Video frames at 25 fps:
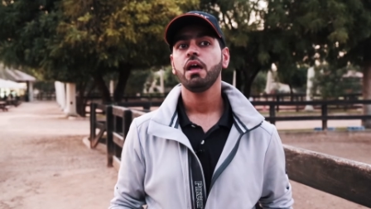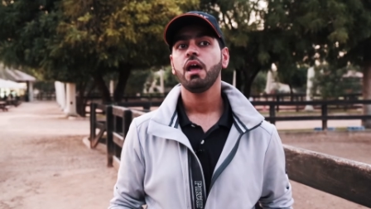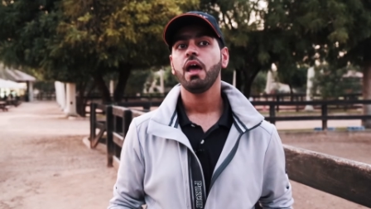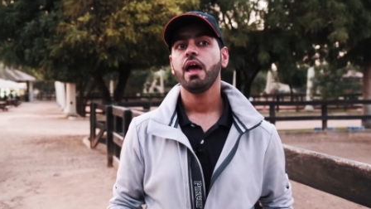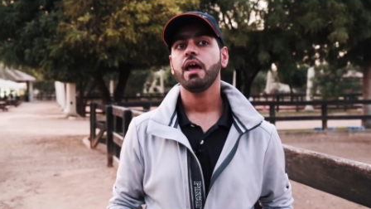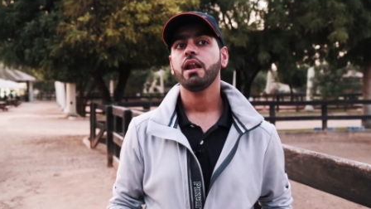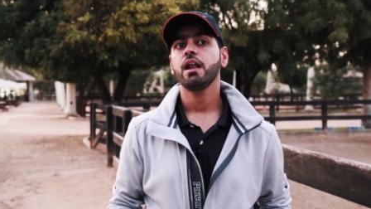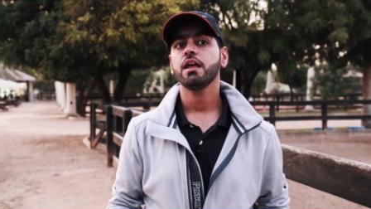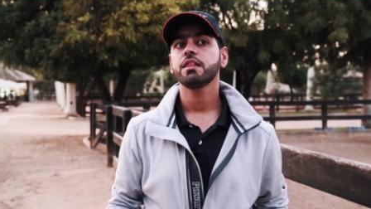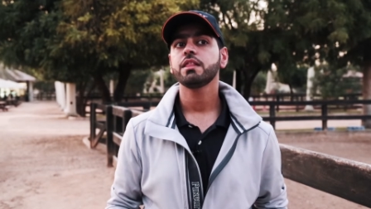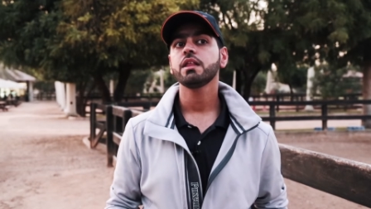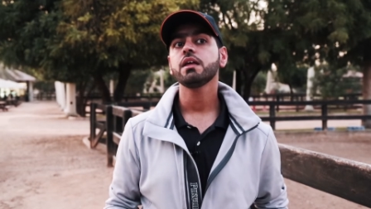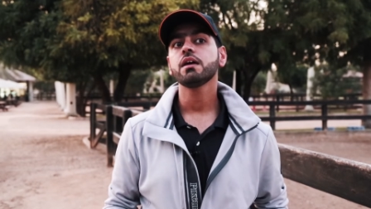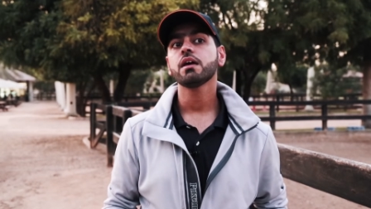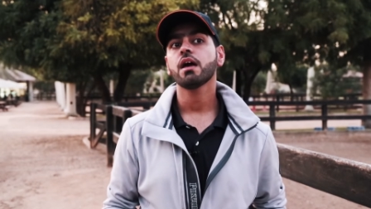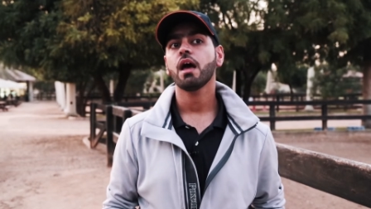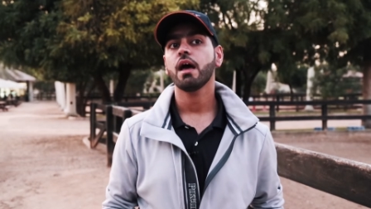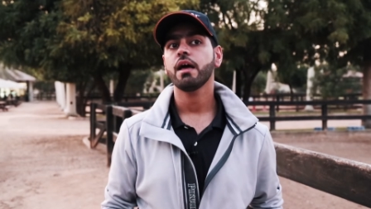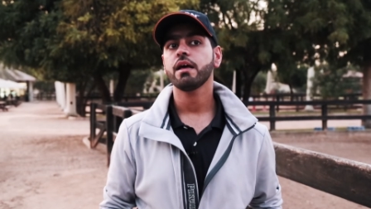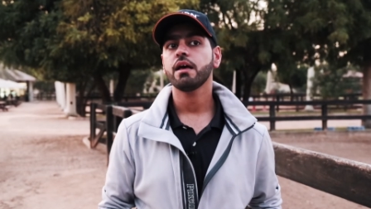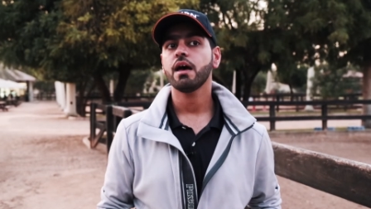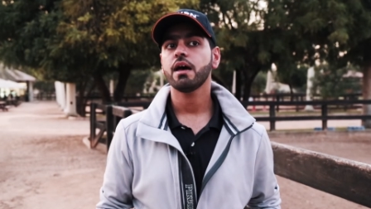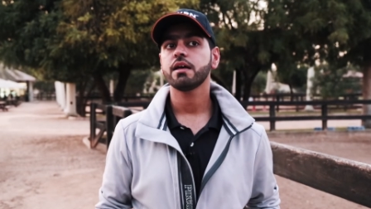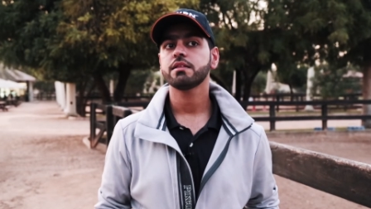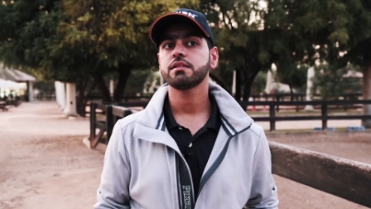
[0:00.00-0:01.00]
And I think
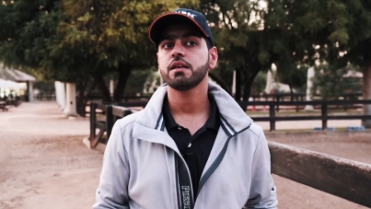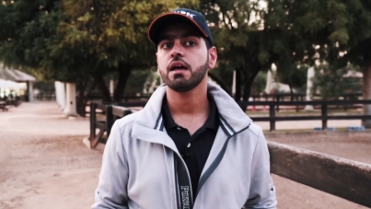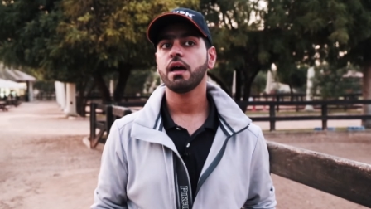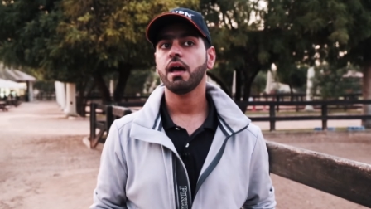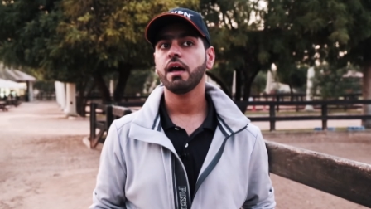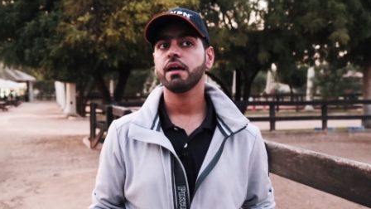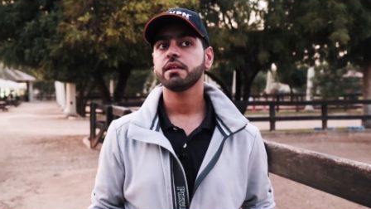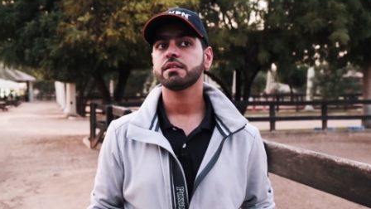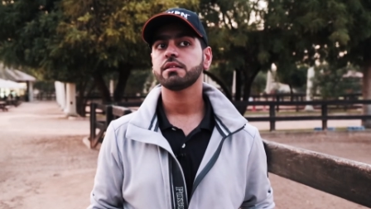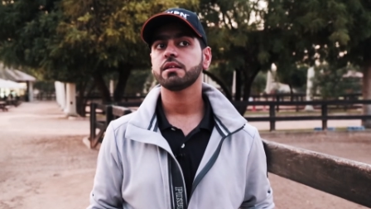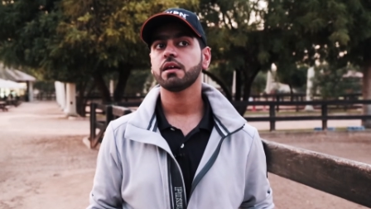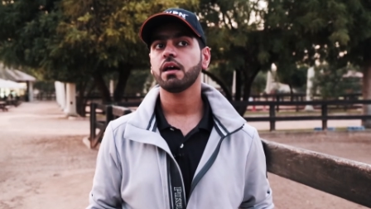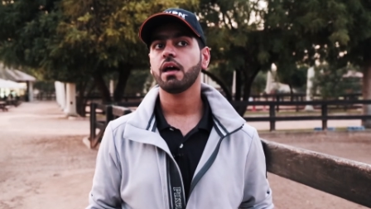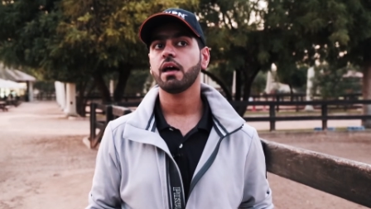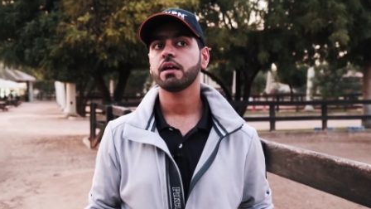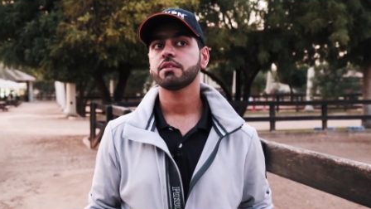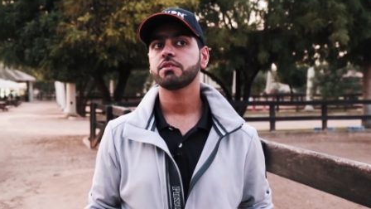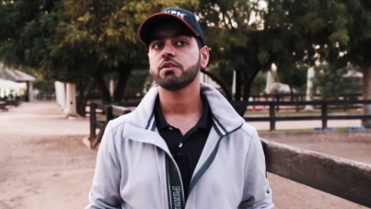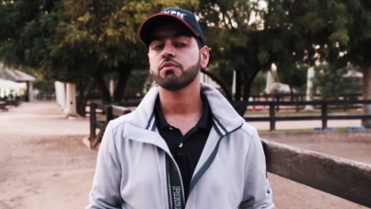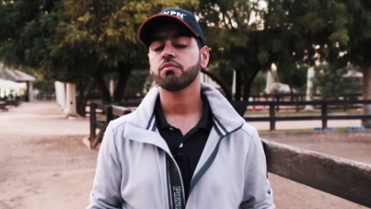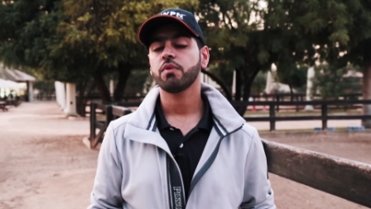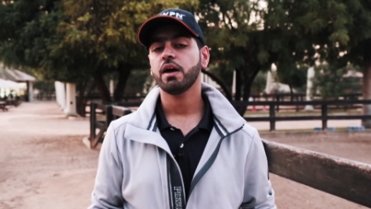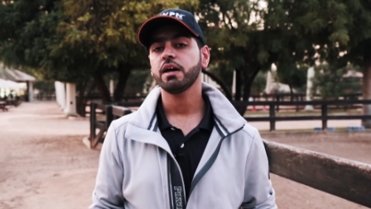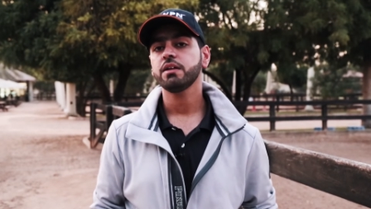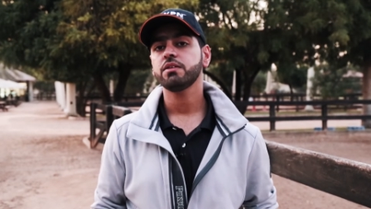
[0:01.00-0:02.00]
as
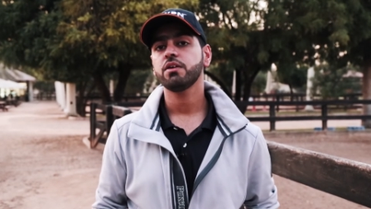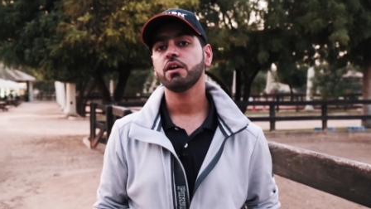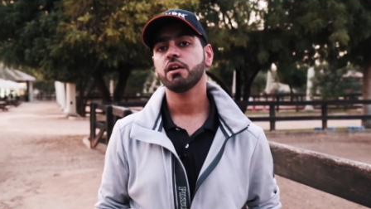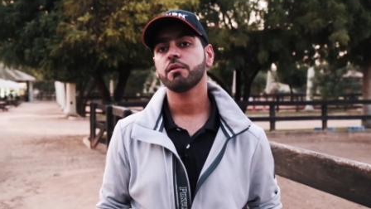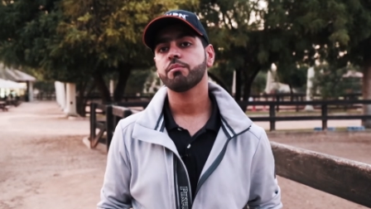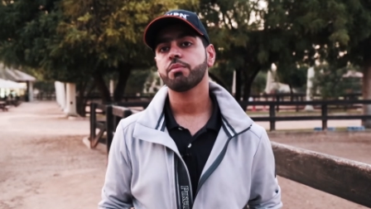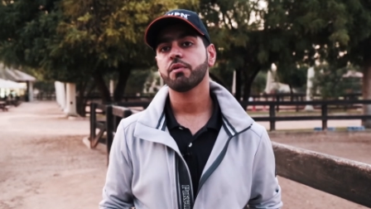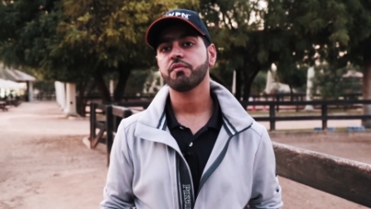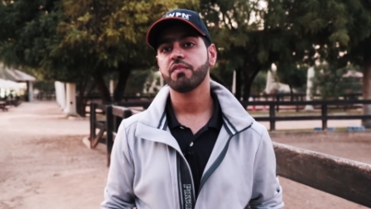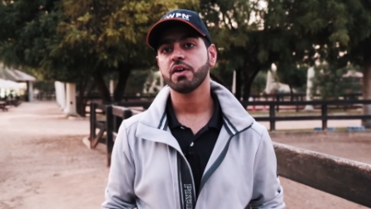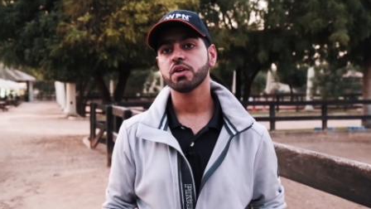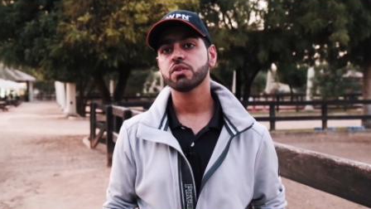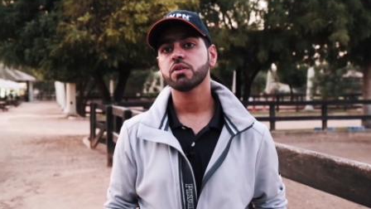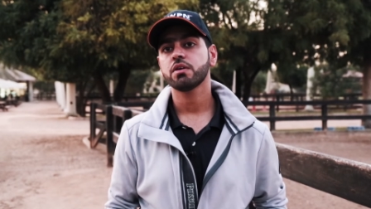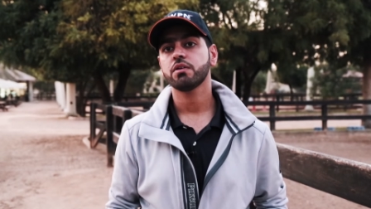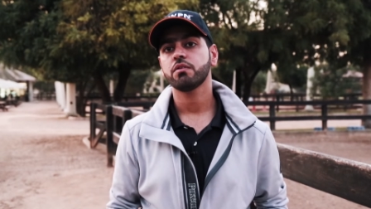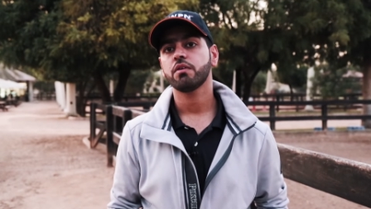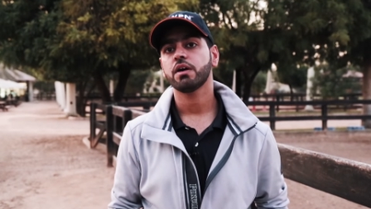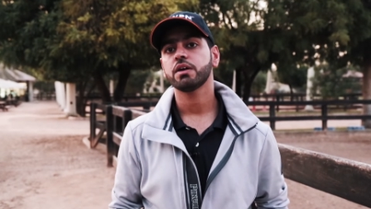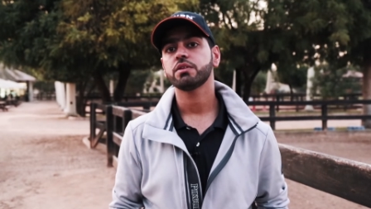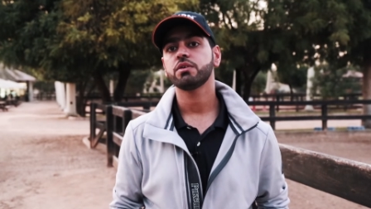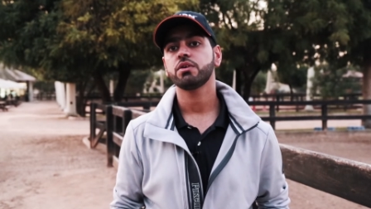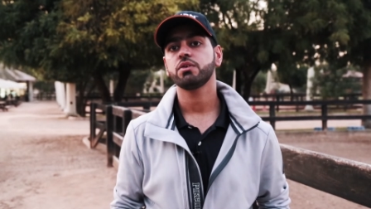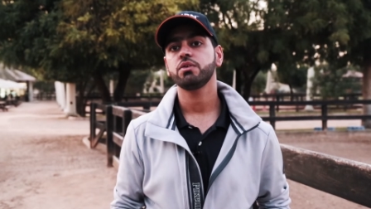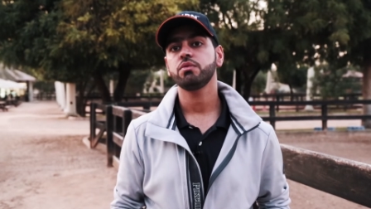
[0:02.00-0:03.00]
a rider and professional
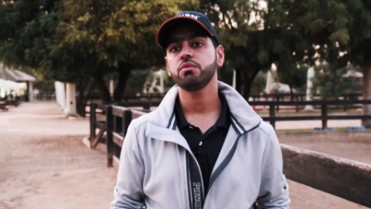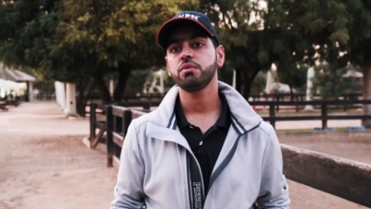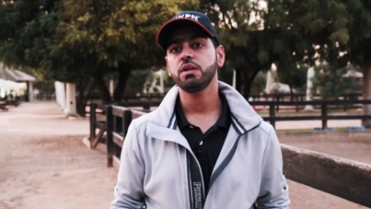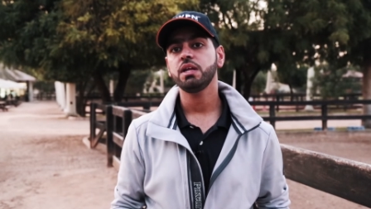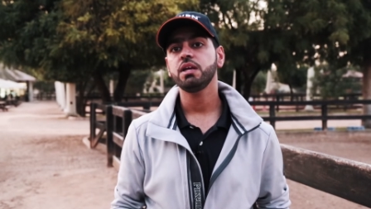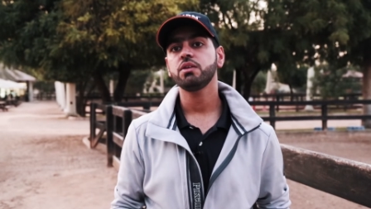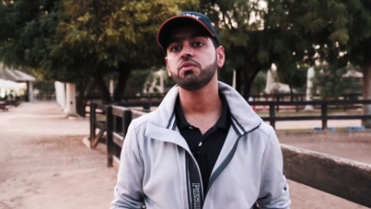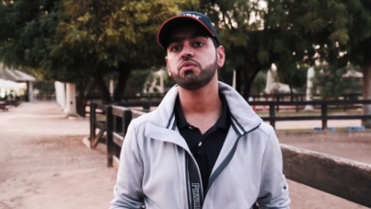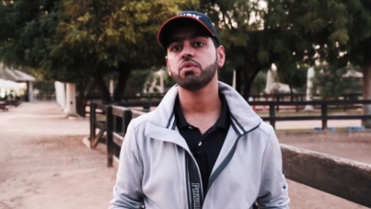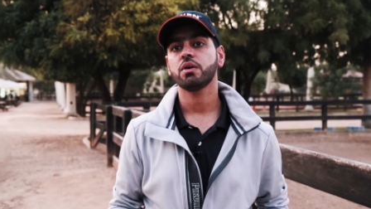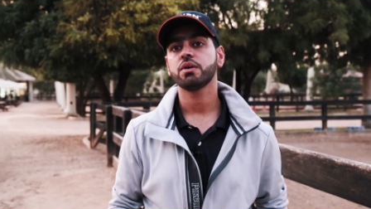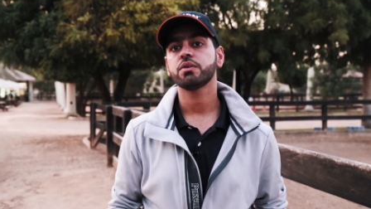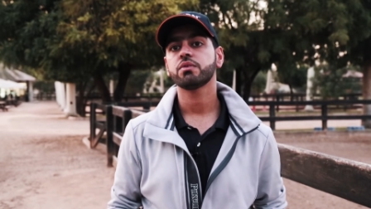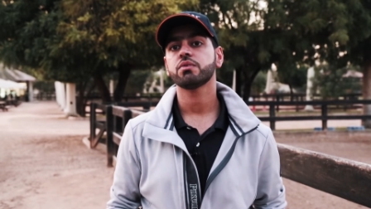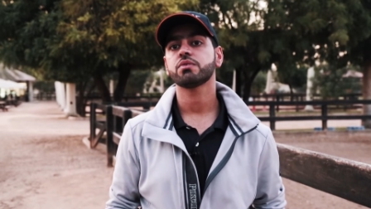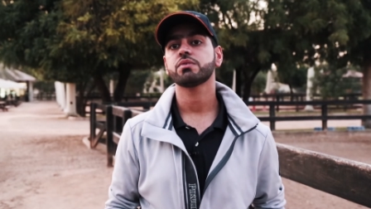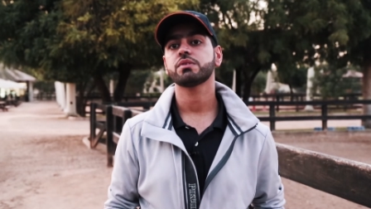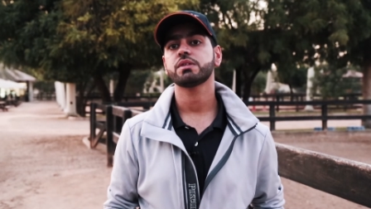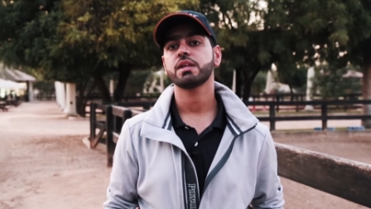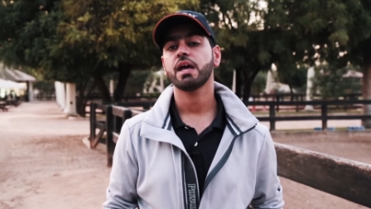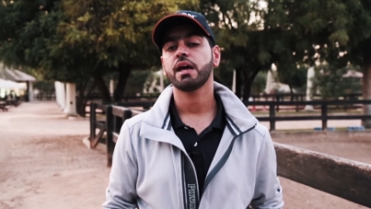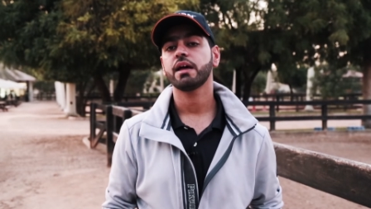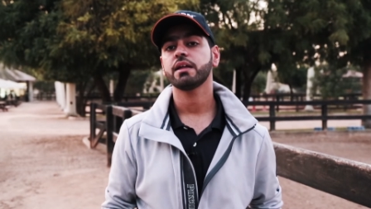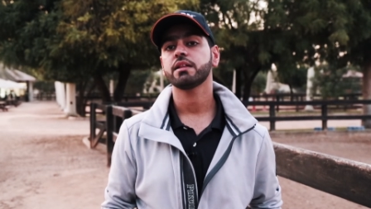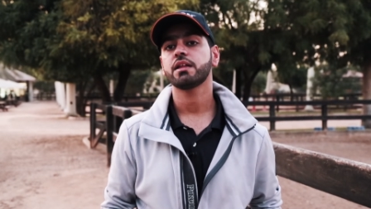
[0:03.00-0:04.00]
rider, you need to
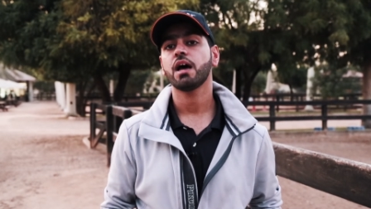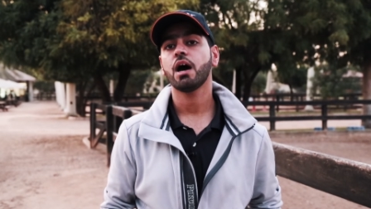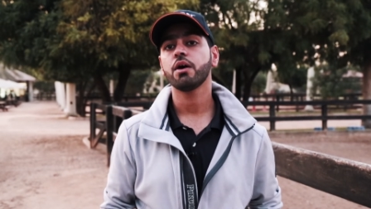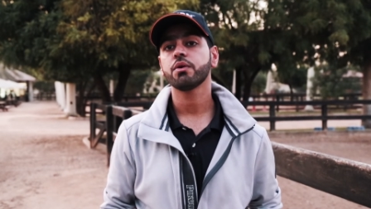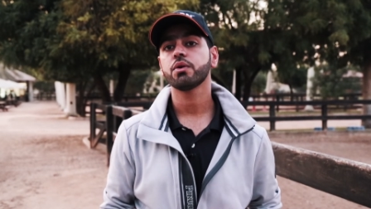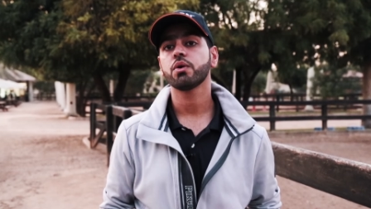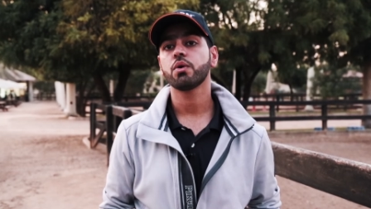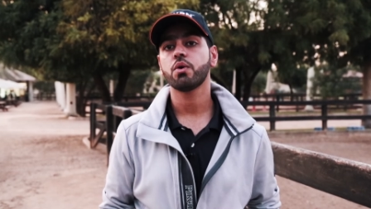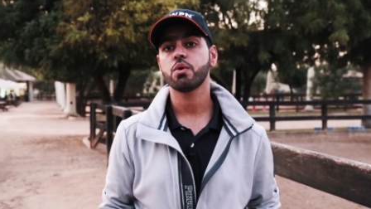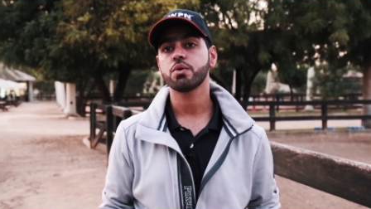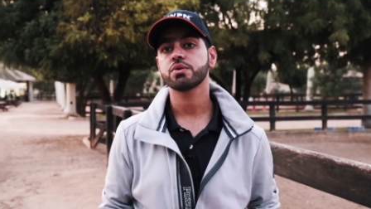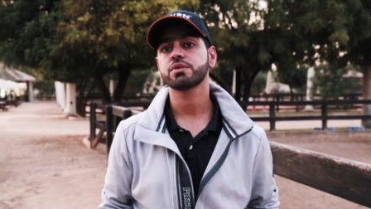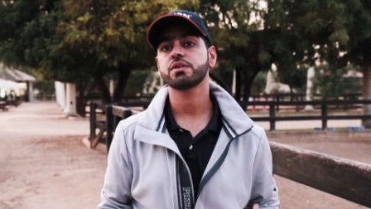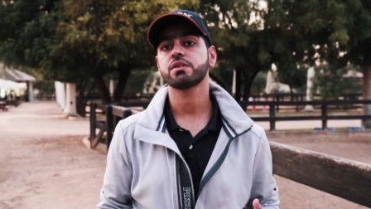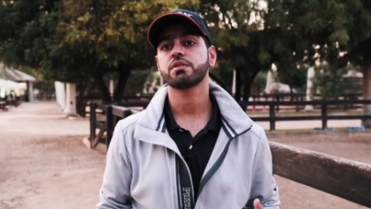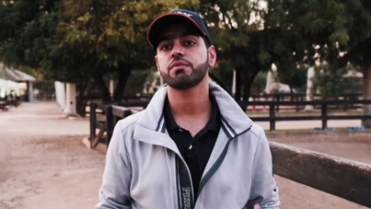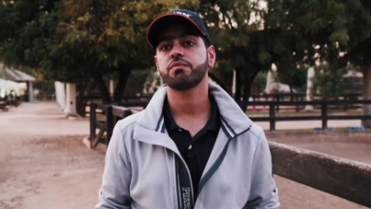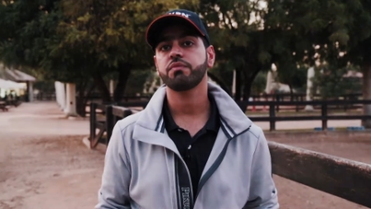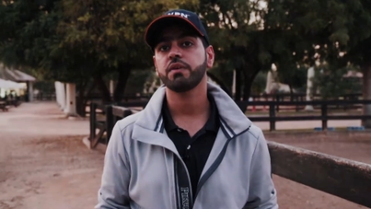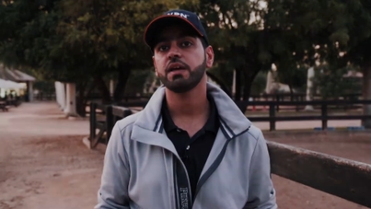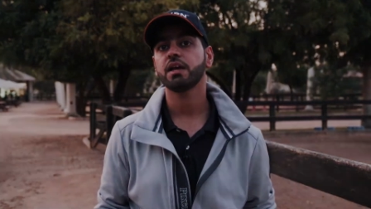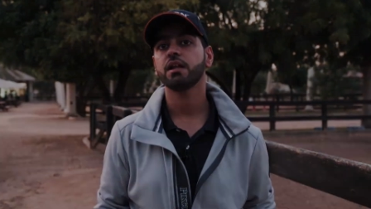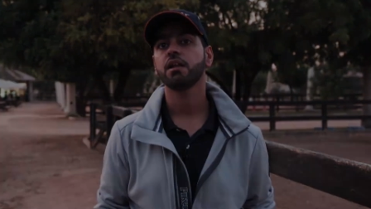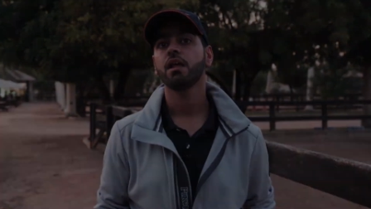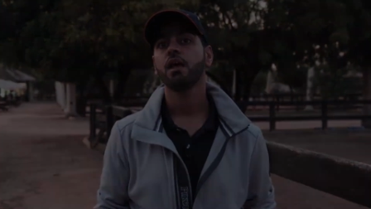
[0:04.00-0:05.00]
understand how your horses feel